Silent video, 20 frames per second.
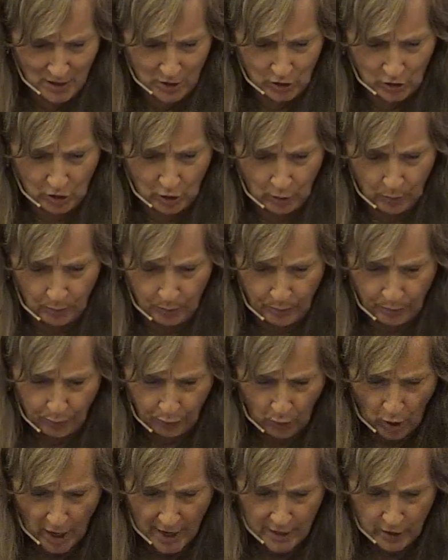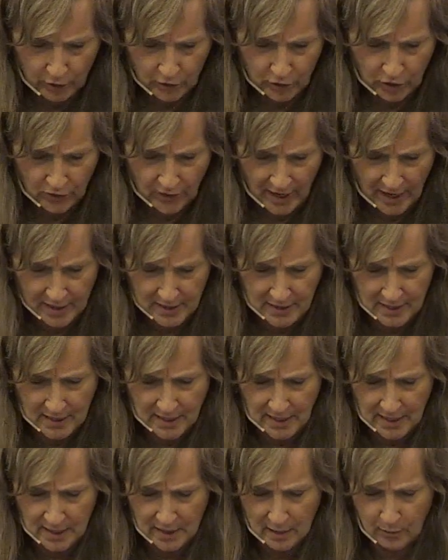So prior to that
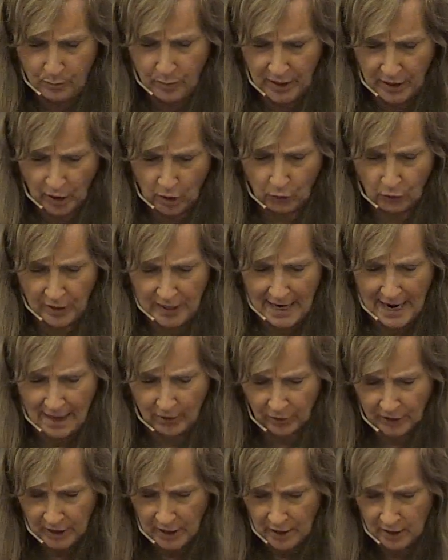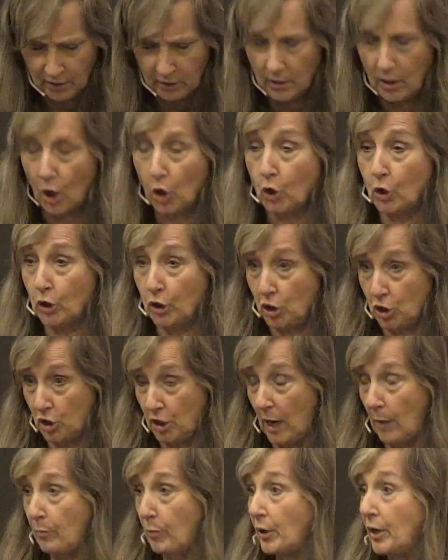need being a reality, a good
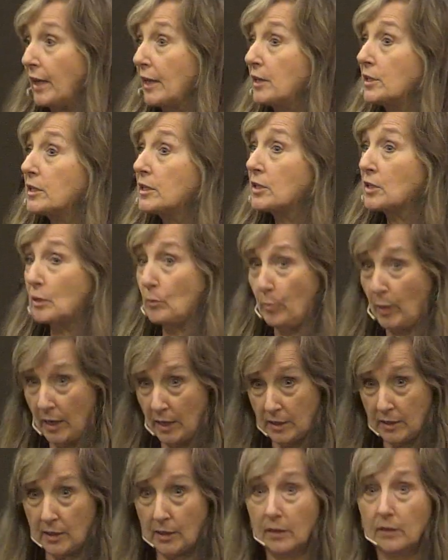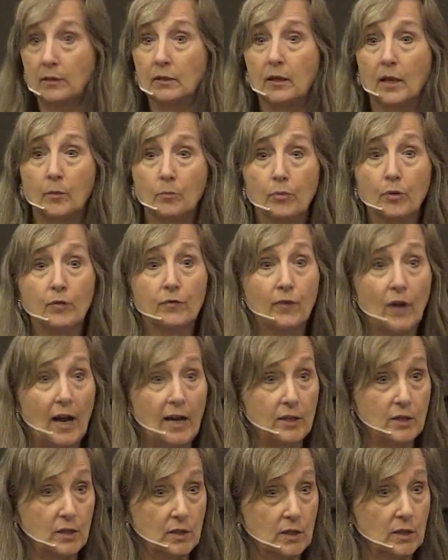shepherd anticipates it and
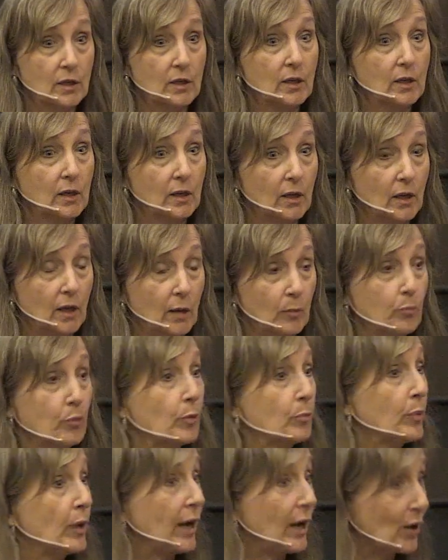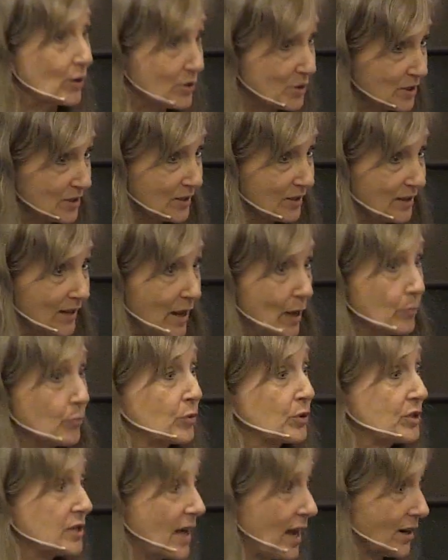provides and prepares and
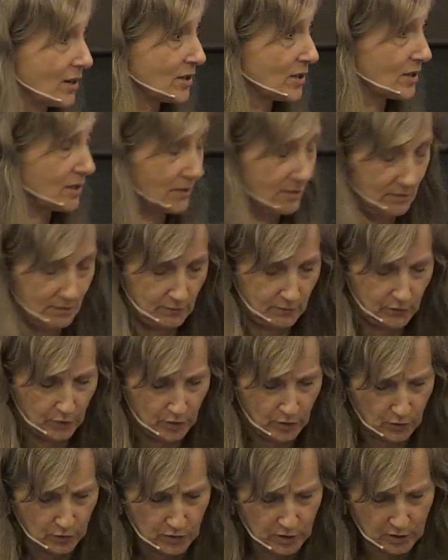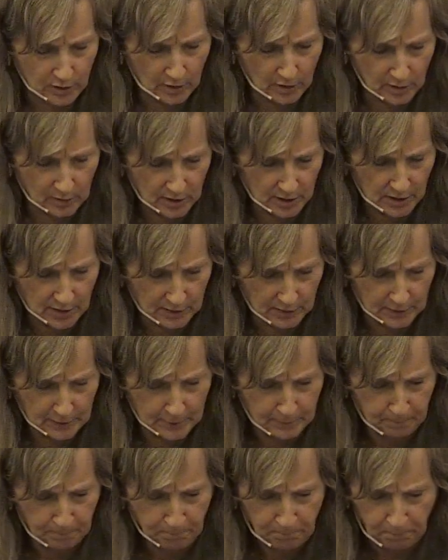protects for those seasons.